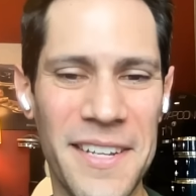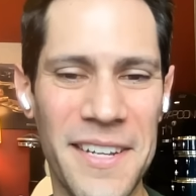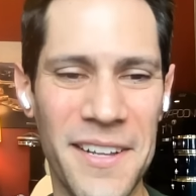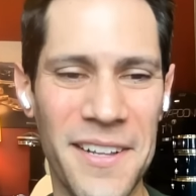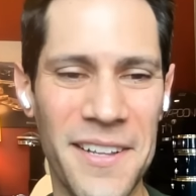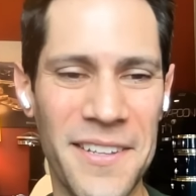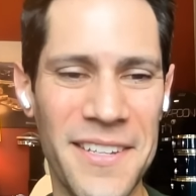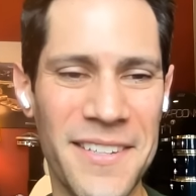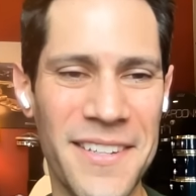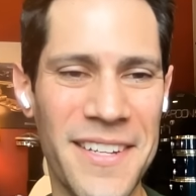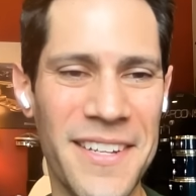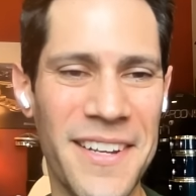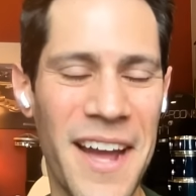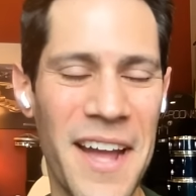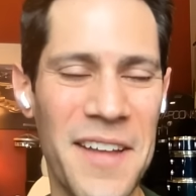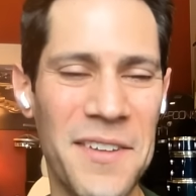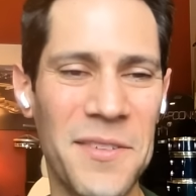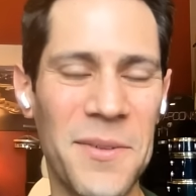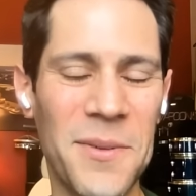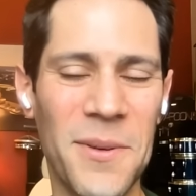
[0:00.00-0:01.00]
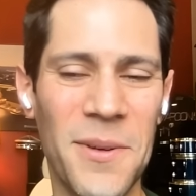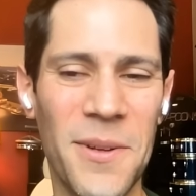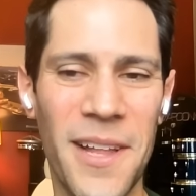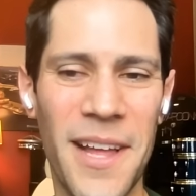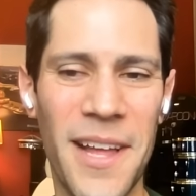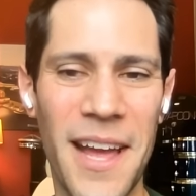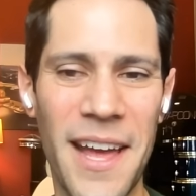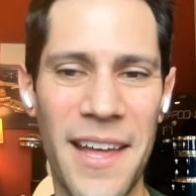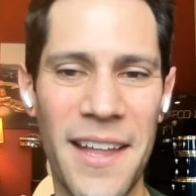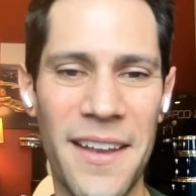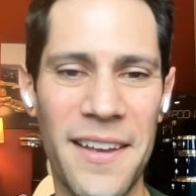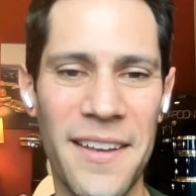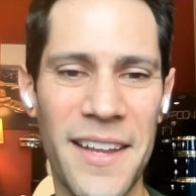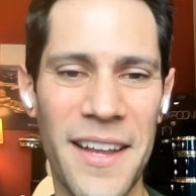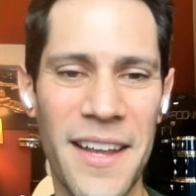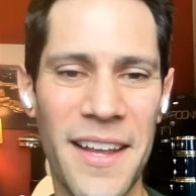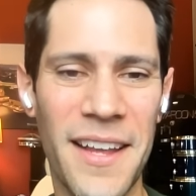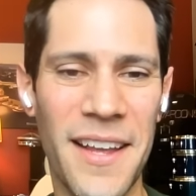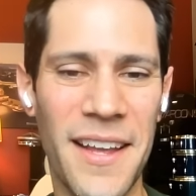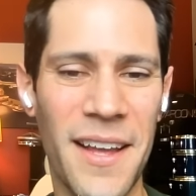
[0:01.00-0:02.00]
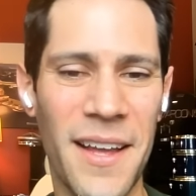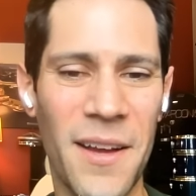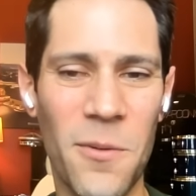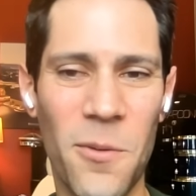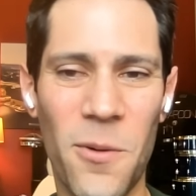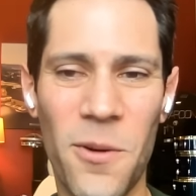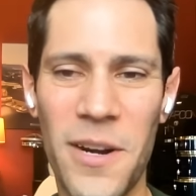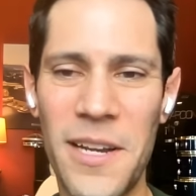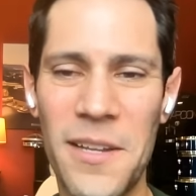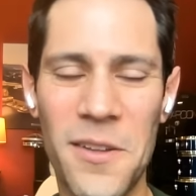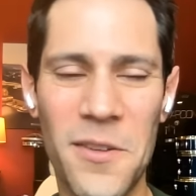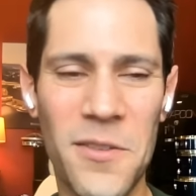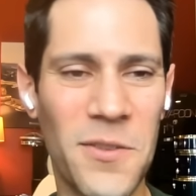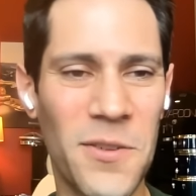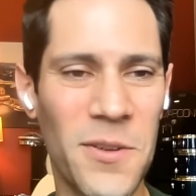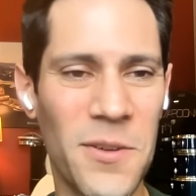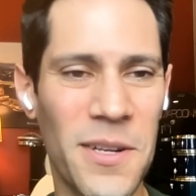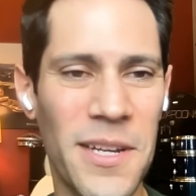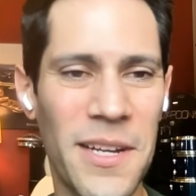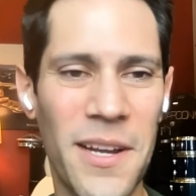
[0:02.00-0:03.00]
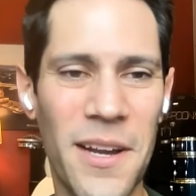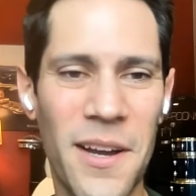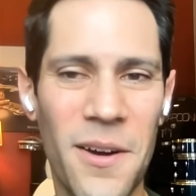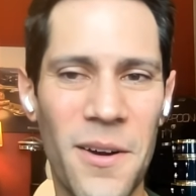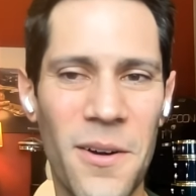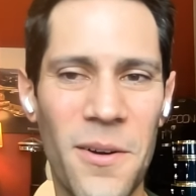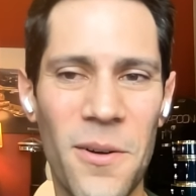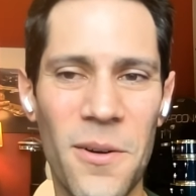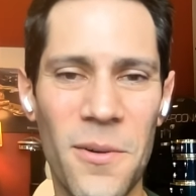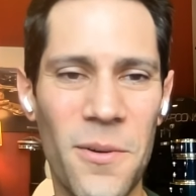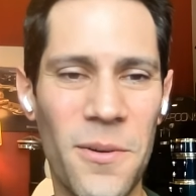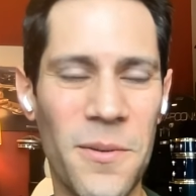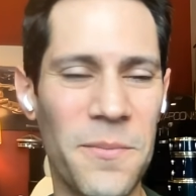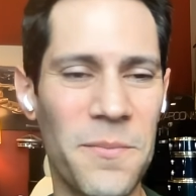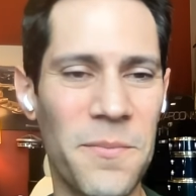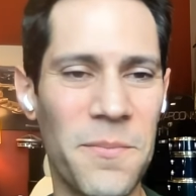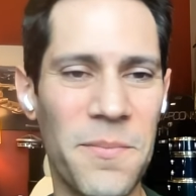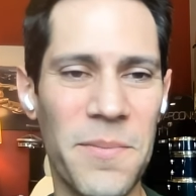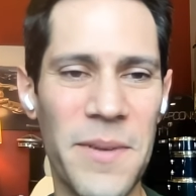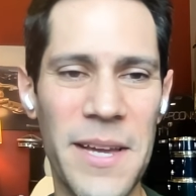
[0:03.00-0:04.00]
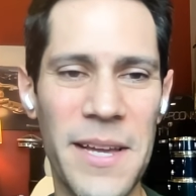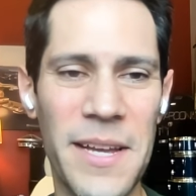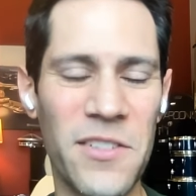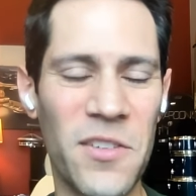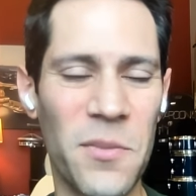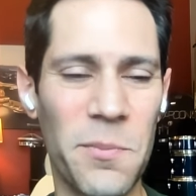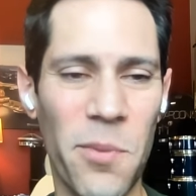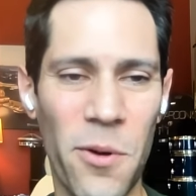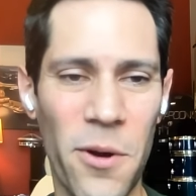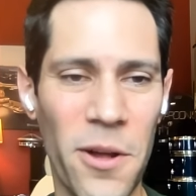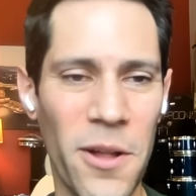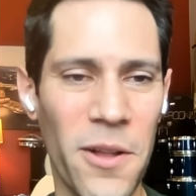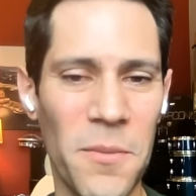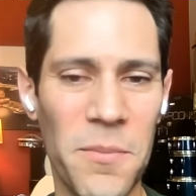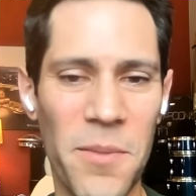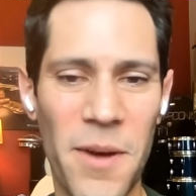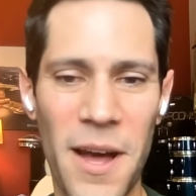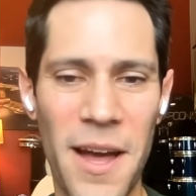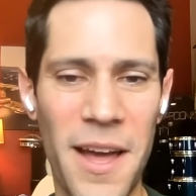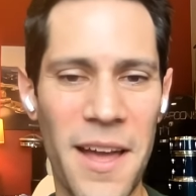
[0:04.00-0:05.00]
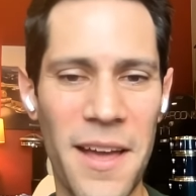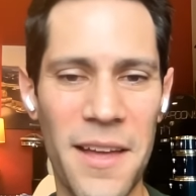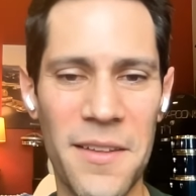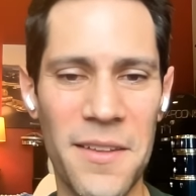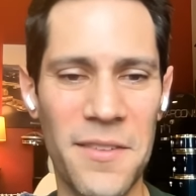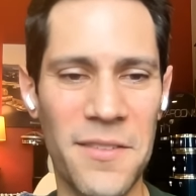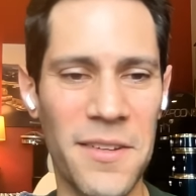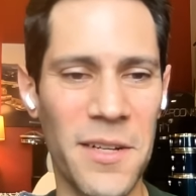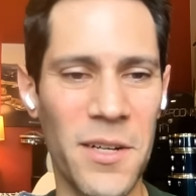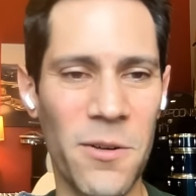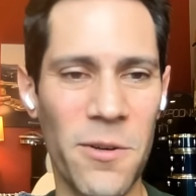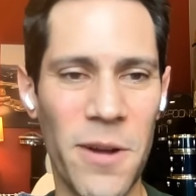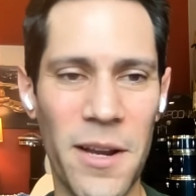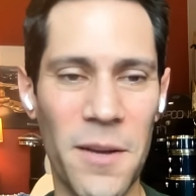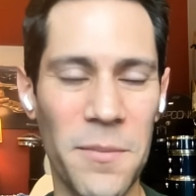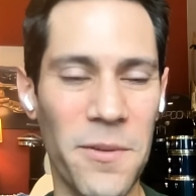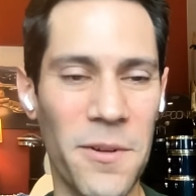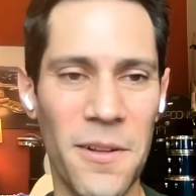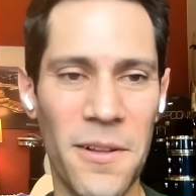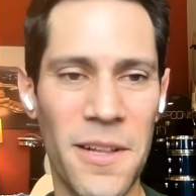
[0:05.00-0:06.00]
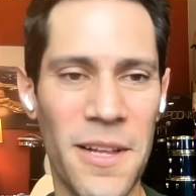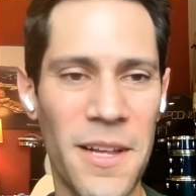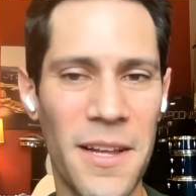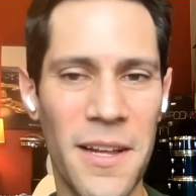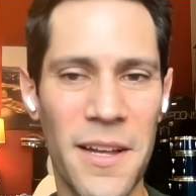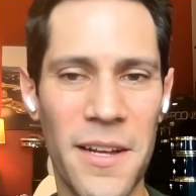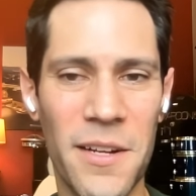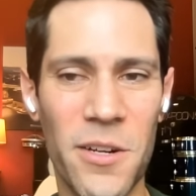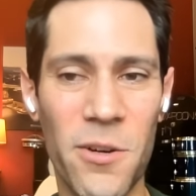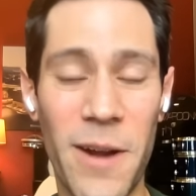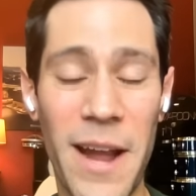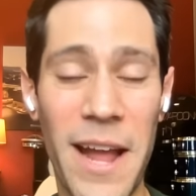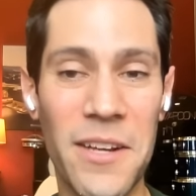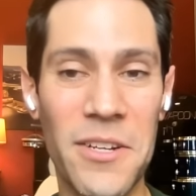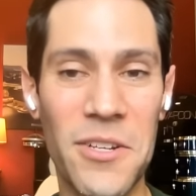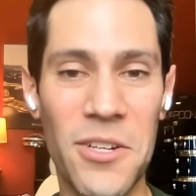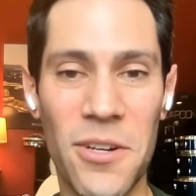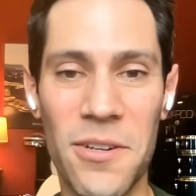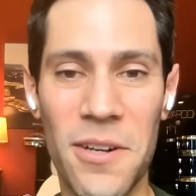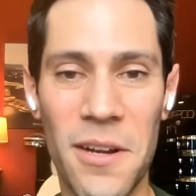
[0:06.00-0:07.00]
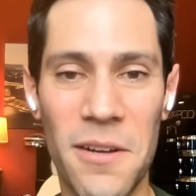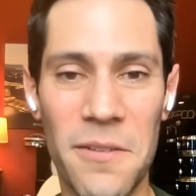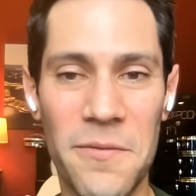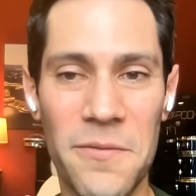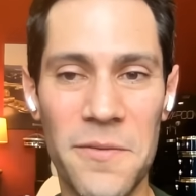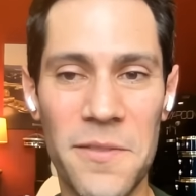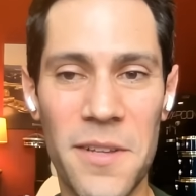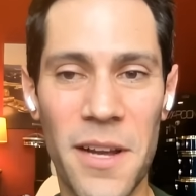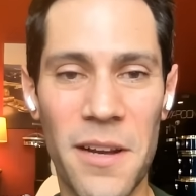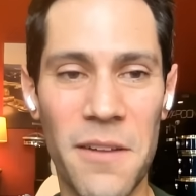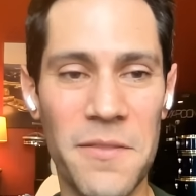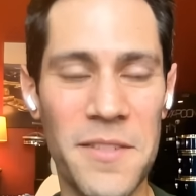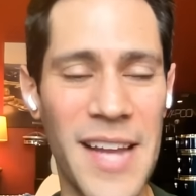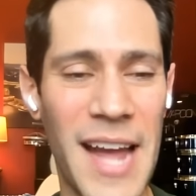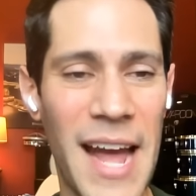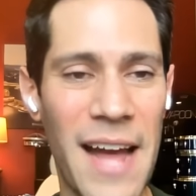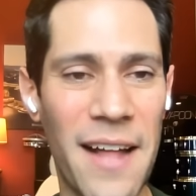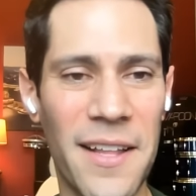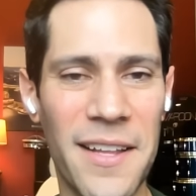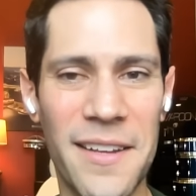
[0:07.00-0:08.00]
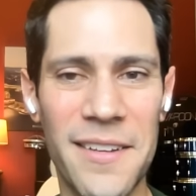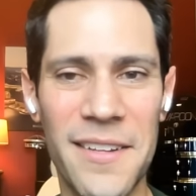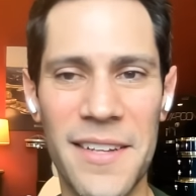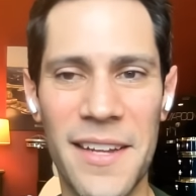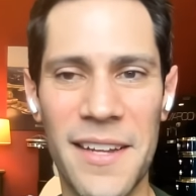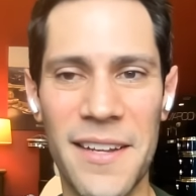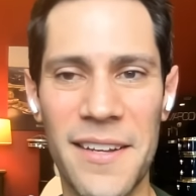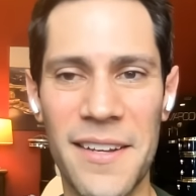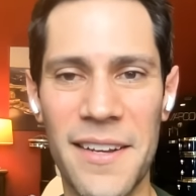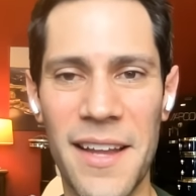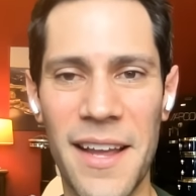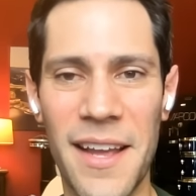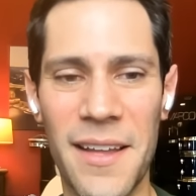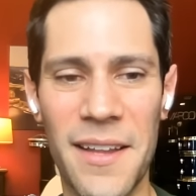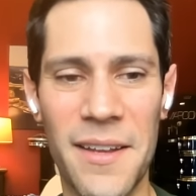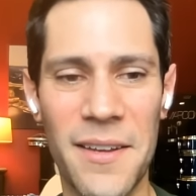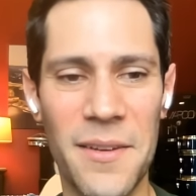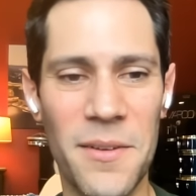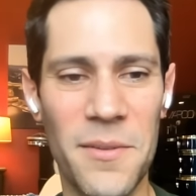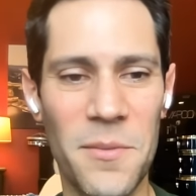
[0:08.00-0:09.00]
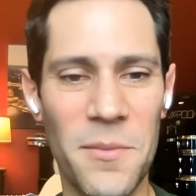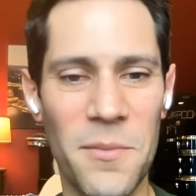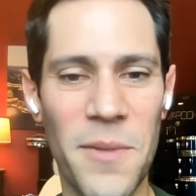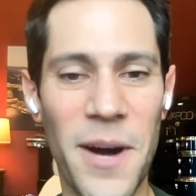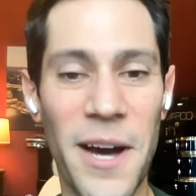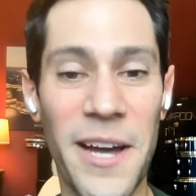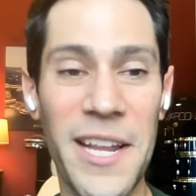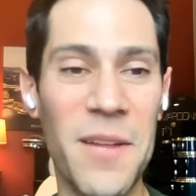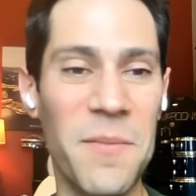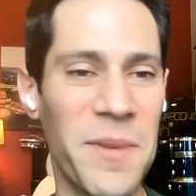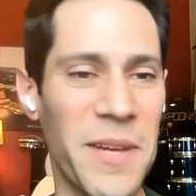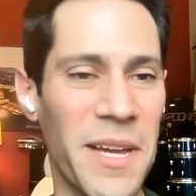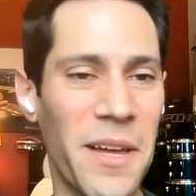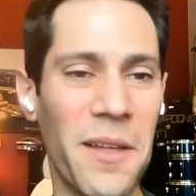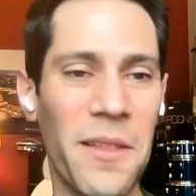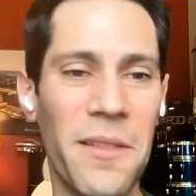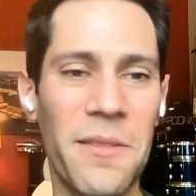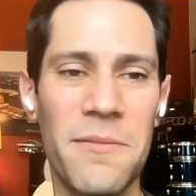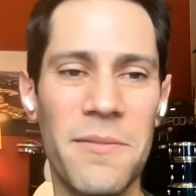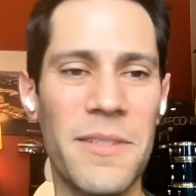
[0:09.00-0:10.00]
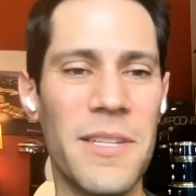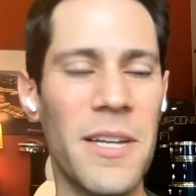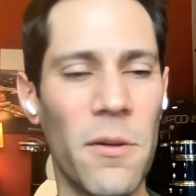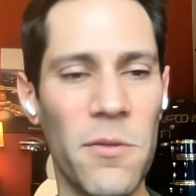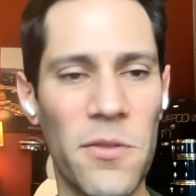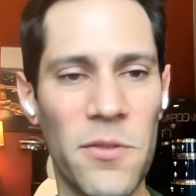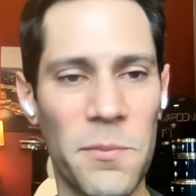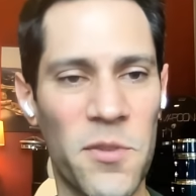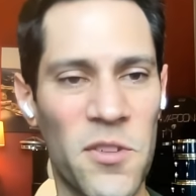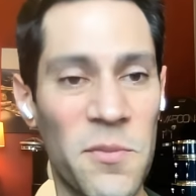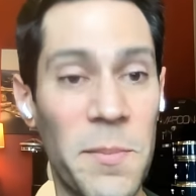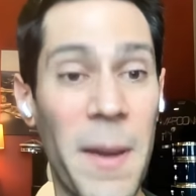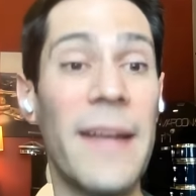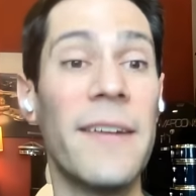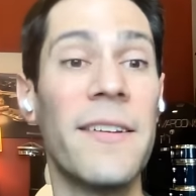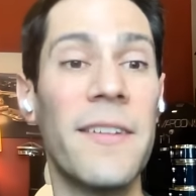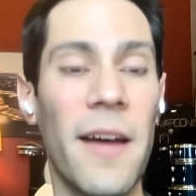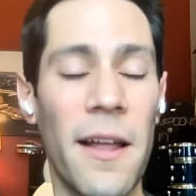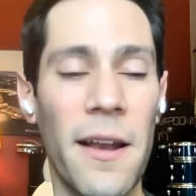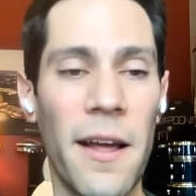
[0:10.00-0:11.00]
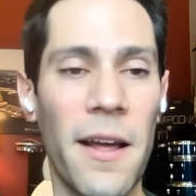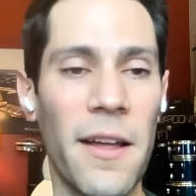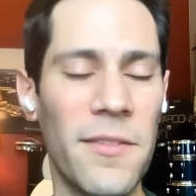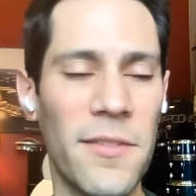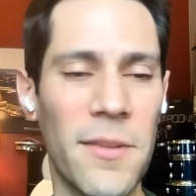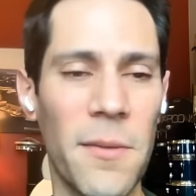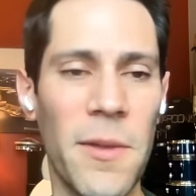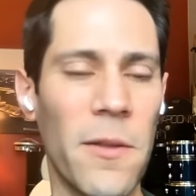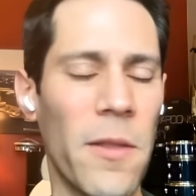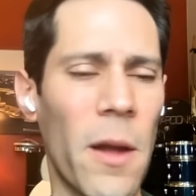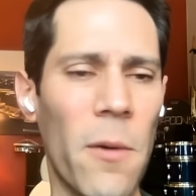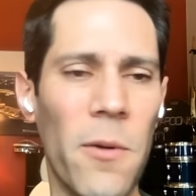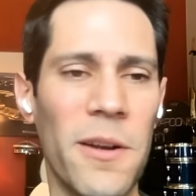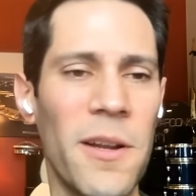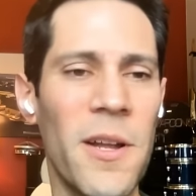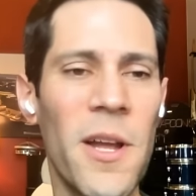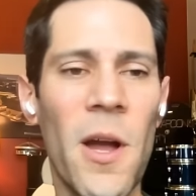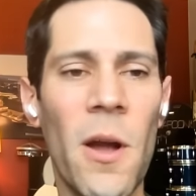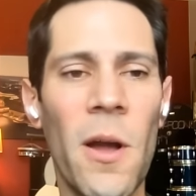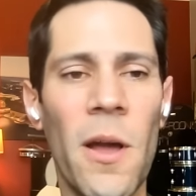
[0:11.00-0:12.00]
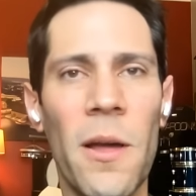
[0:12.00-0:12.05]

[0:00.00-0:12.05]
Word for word: deal in high school and were in the studio being spoiled by this incredible grandeur of talent and money being, you know, spent on us. I mean, they were